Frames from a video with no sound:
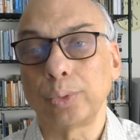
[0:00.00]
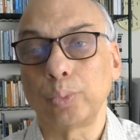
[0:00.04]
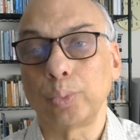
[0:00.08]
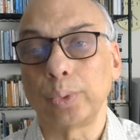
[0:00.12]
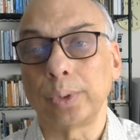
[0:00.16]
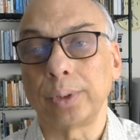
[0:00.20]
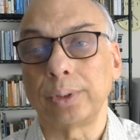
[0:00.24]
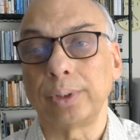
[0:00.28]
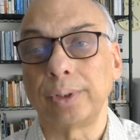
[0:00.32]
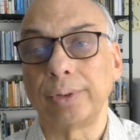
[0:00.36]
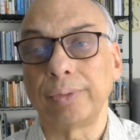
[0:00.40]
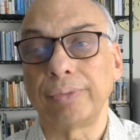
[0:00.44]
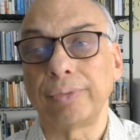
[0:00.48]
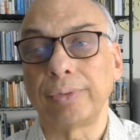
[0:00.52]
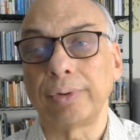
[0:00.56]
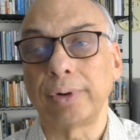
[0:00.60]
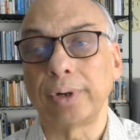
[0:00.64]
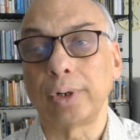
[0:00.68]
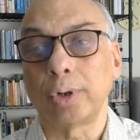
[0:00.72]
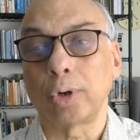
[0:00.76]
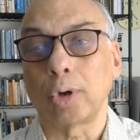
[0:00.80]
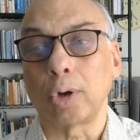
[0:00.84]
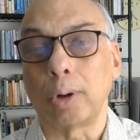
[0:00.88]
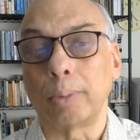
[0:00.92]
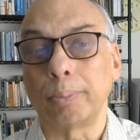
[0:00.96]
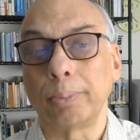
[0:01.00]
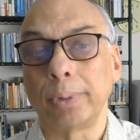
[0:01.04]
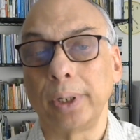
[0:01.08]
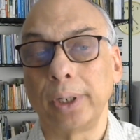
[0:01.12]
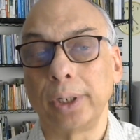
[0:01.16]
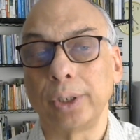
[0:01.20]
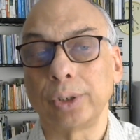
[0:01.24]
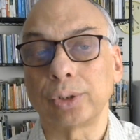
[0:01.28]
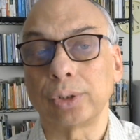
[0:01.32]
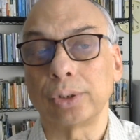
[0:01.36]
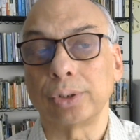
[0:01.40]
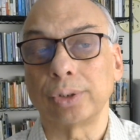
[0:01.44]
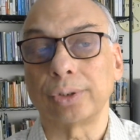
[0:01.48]
with different
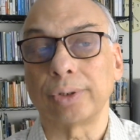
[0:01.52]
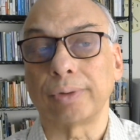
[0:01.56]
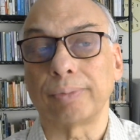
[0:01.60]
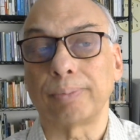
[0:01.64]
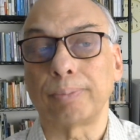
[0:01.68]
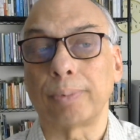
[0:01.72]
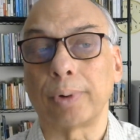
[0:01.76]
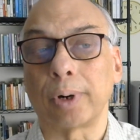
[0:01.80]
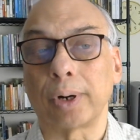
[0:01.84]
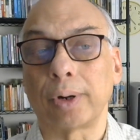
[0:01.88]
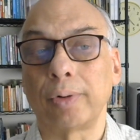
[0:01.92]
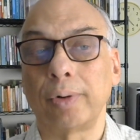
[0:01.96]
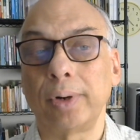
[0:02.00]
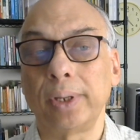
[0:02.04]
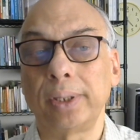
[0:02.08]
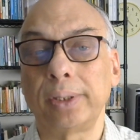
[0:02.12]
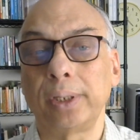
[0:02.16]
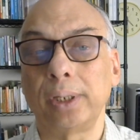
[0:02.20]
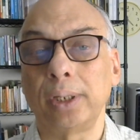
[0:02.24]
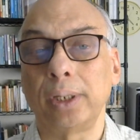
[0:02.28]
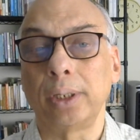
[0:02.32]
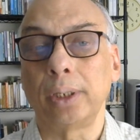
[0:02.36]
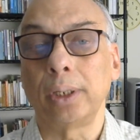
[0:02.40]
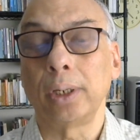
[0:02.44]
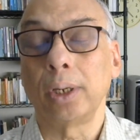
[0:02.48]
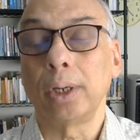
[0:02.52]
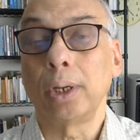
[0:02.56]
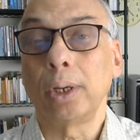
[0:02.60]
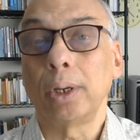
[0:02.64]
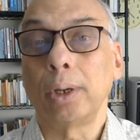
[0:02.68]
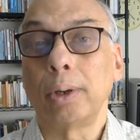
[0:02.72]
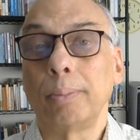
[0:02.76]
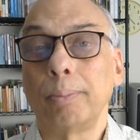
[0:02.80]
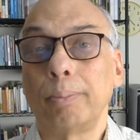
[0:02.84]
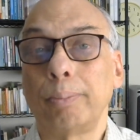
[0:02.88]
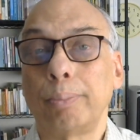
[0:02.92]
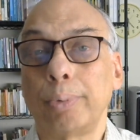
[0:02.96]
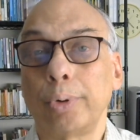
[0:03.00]
combinations of Prakriti,
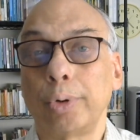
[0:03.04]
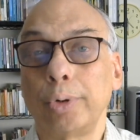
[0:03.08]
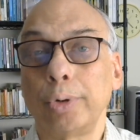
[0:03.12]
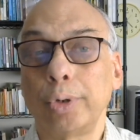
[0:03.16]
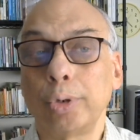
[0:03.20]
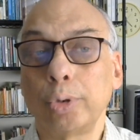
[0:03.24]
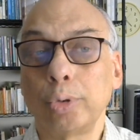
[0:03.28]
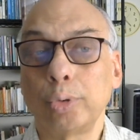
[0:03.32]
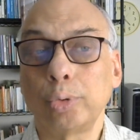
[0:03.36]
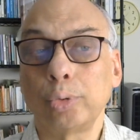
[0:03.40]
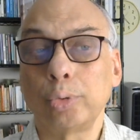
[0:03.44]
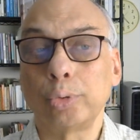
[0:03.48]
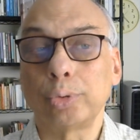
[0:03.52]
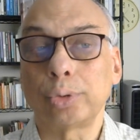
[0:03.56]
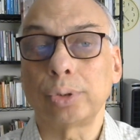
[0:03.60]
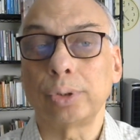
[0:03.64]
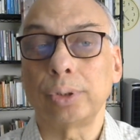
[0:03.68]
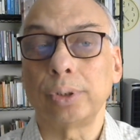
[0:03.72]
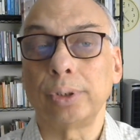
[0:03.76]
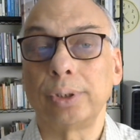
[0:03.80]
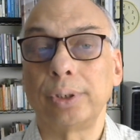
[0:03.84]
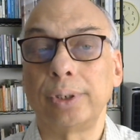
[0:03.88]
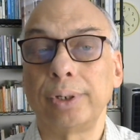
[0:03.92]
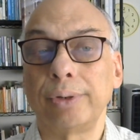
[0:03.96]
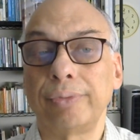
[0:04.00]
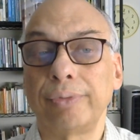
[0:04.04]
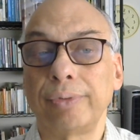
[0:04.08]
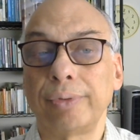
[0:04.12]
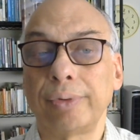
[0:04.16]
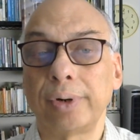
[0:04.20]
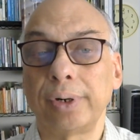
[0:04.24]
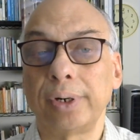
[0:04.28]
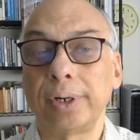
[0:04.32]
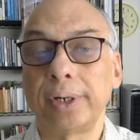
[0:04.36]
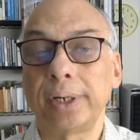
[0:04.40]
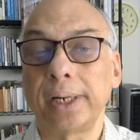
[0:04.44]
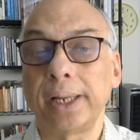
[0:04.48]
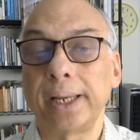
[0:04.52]
produce
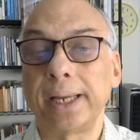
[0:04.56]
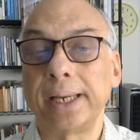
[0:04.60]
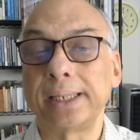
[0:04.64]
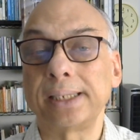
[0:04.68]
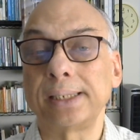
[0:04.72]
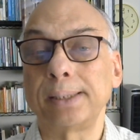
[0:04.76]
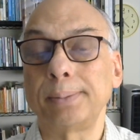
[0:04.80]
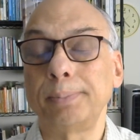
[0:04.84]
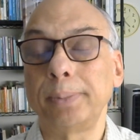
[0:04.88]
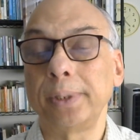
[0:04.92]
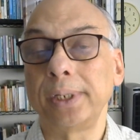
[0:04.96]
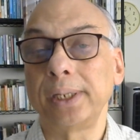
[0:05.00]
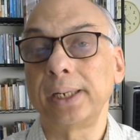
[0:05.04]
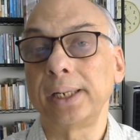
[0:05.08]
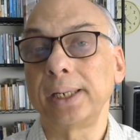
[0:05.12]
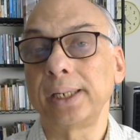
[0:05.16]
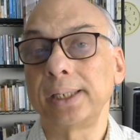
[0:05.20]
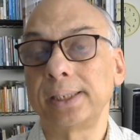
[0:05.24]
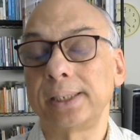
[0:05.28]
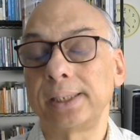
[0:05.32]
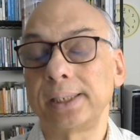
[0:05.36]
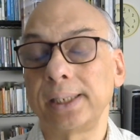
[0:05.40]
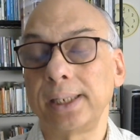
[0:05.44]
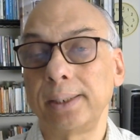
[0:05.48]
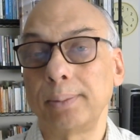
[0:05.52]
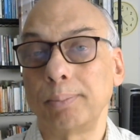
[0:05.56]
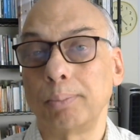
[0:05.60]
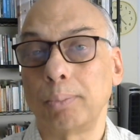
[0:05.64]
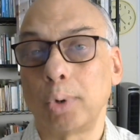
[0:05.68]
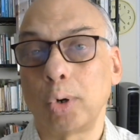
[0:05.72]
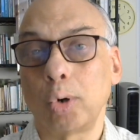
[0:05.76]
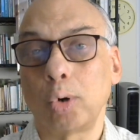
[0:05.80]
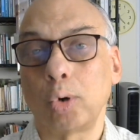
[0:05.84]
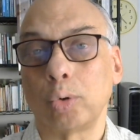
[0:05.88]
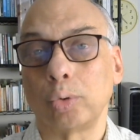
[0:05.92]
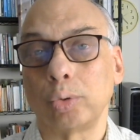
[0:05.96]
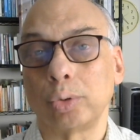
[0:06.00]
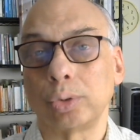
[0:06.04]
different experiencing
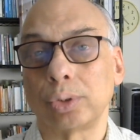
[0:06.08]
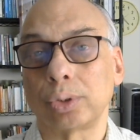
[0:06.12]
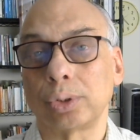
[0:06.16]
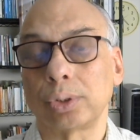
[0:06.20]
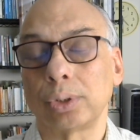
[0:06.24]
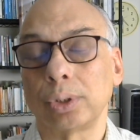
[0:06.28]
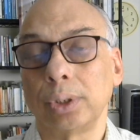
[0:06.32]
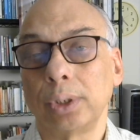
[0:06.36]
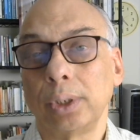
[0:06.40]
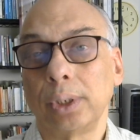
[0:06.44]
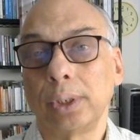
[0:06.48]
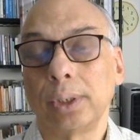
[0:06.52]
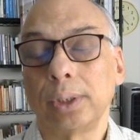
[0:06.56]
modes.